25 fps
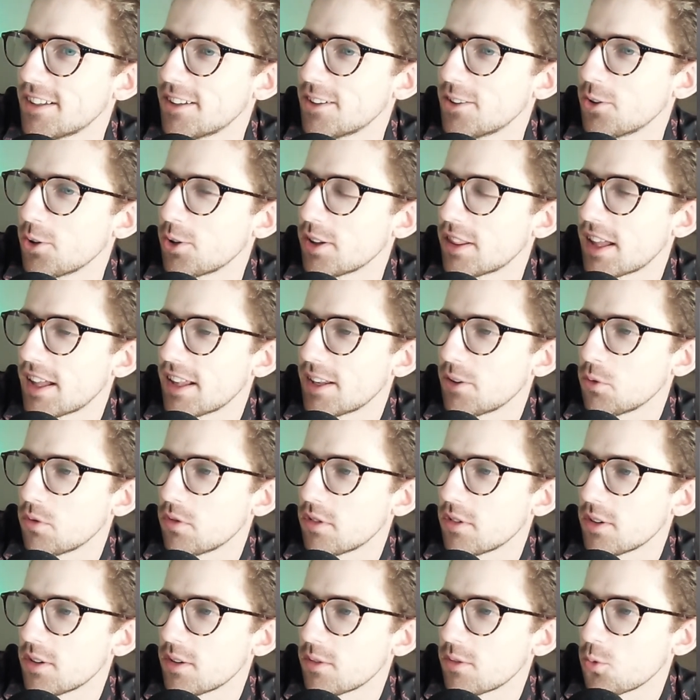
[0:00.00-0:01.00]
Look at that.
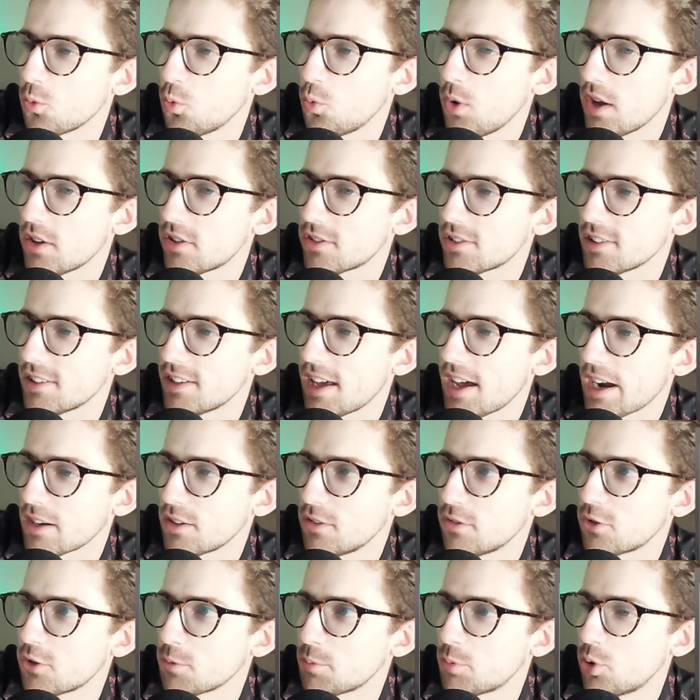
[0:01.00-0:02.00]
The Western
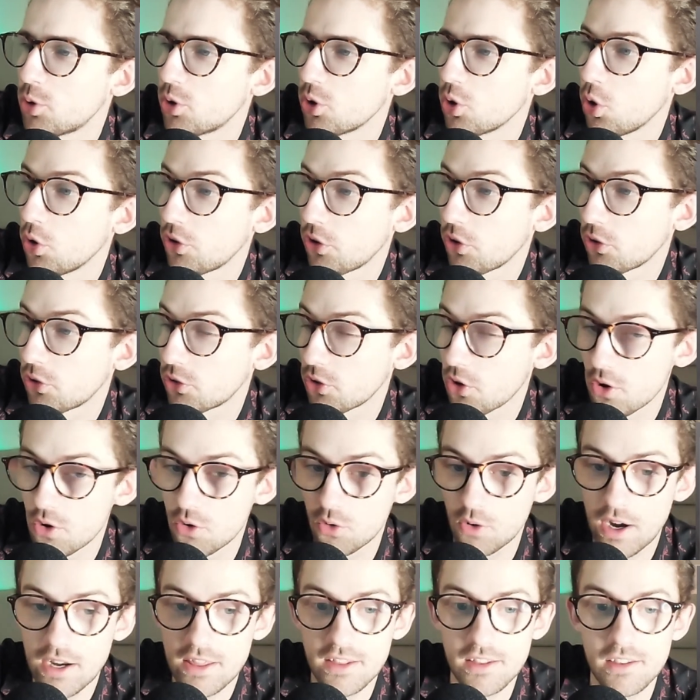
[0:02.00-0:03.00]
active support. Also so
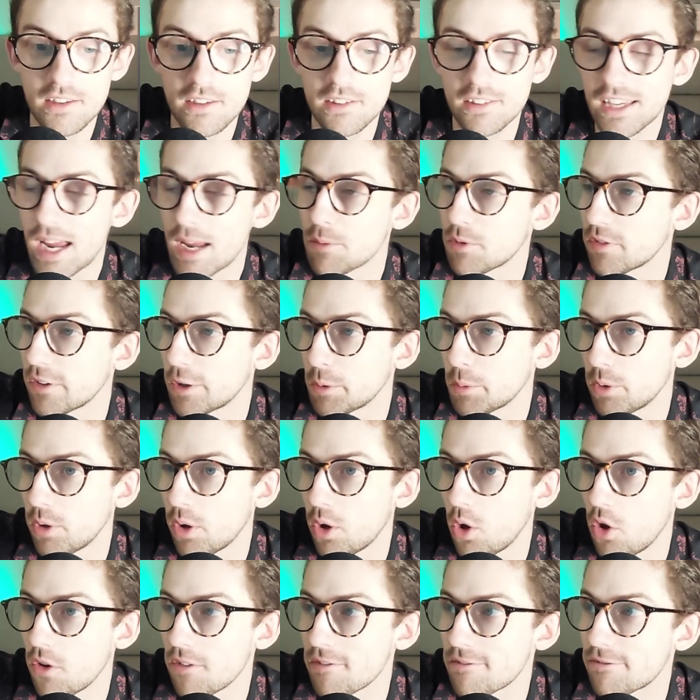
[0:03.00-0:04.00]
great that this game's
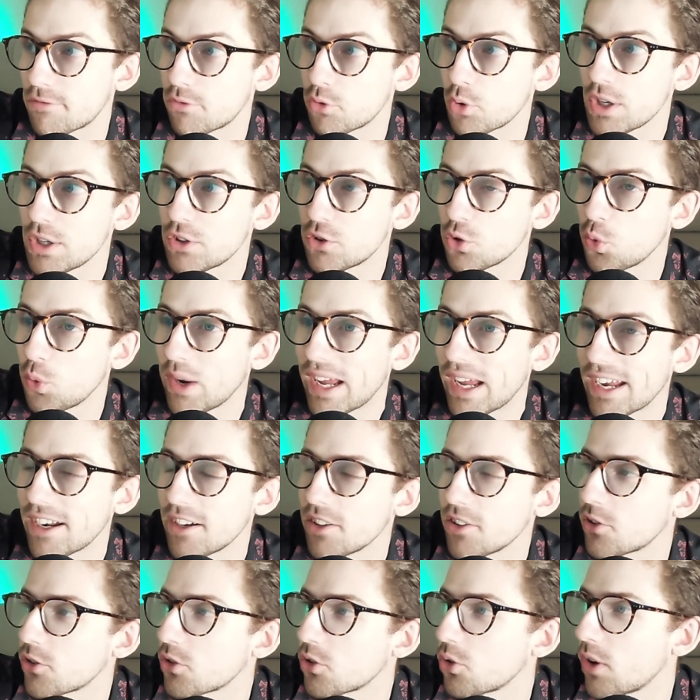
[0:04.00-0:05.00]
available on free-to-air in
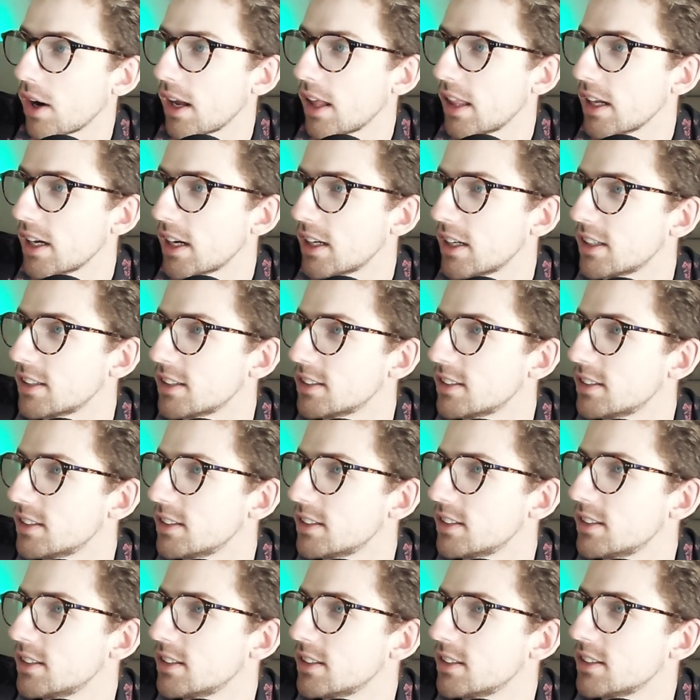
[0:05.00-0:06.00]
Australia.
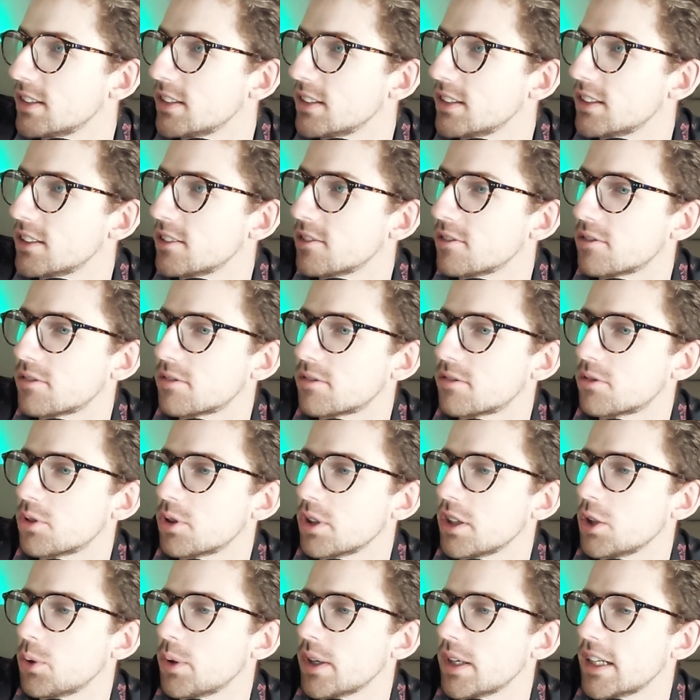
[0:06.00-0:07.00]

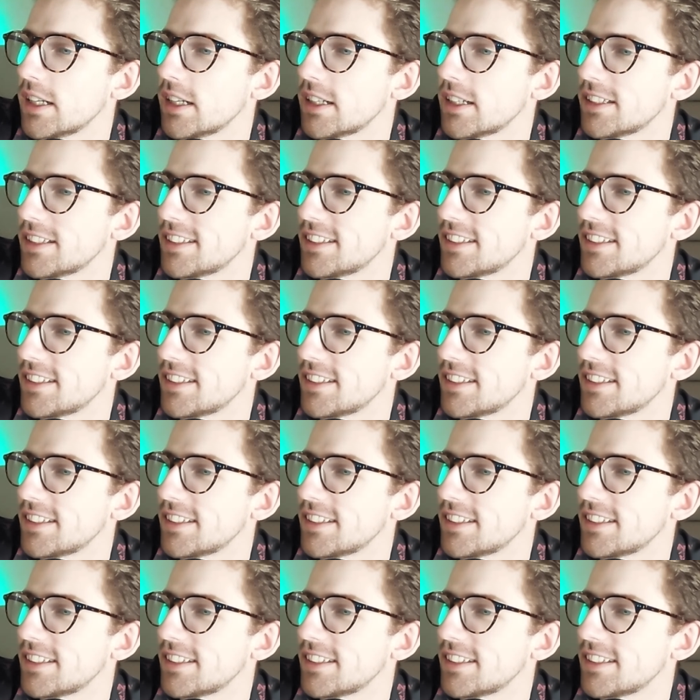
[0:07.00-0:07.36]
Free-to-air.